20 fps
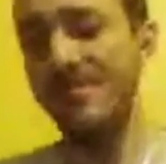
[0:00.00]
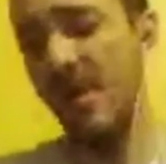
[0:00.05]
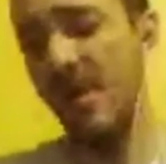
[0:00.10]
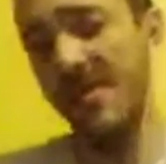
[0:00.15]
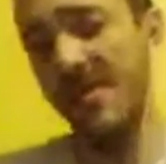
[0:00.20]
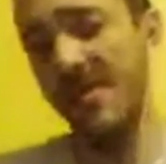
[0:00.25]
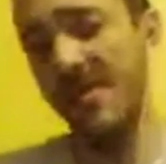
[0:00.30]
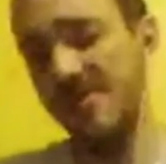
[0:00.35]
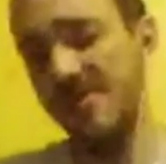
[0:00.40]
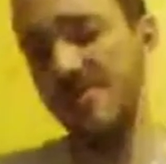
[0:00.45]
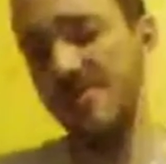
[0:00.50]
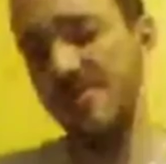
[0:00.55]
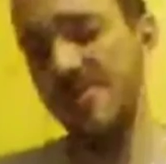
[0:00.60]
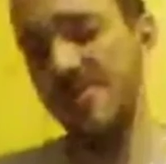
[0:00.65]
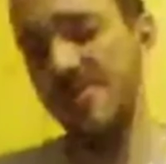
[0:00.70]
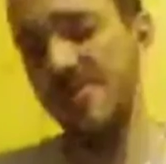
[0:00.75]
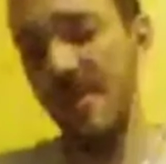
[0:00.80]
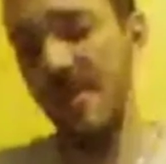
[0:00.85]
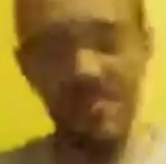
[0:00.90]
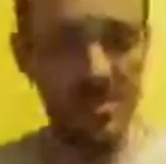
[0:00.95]
It's
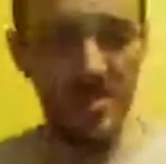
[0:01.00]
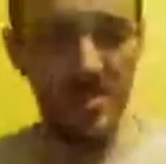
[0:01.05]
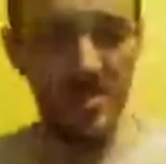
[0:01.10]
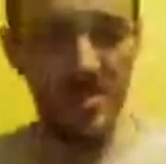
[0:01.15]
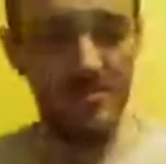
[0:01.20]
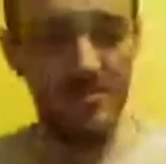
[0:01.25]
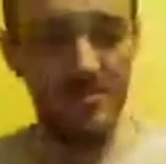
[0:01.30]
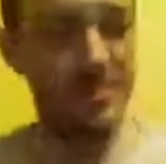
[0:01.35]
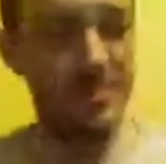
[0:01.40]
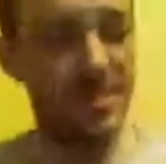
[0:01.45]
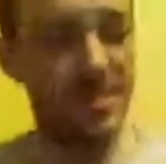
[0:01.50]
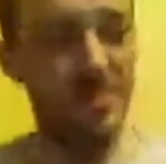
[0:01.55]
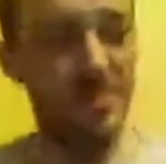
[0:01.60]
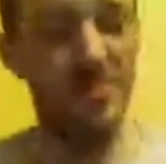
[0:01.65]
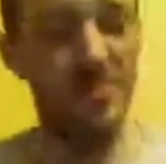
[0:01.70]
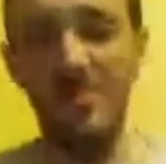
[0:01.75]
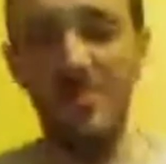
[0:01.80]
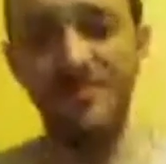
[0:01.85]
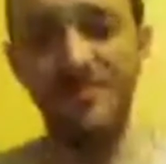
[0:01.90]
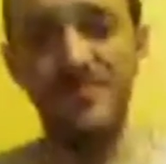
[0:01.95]
set up to,
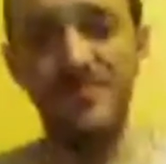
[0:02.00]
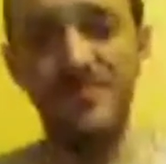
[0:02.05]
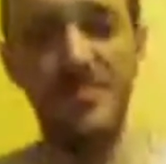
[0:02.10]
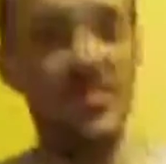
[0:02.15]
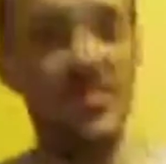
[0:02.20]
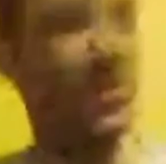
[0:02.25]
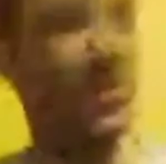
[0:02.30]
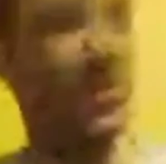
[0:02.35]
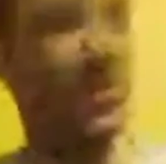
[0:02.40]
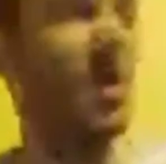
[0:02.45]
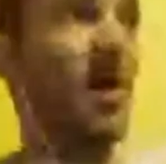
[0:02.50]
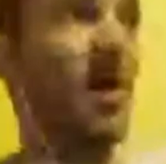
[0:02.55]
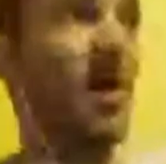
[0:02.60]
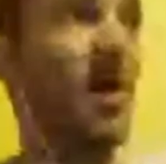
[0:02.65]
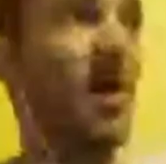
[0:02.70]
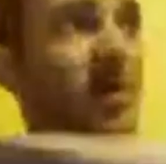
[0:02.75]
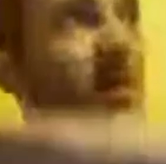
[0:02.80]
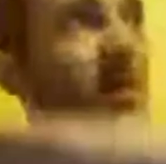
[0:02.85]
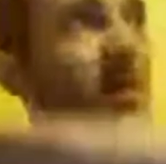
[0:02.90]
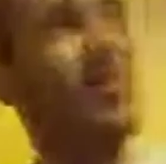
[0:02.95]
you have a
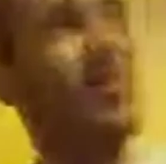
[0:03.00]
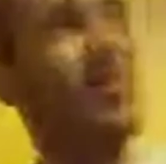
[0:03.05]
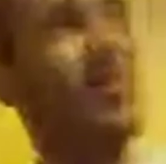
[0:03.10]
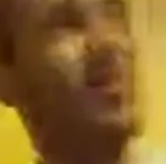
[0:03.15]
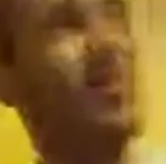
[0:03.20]
clear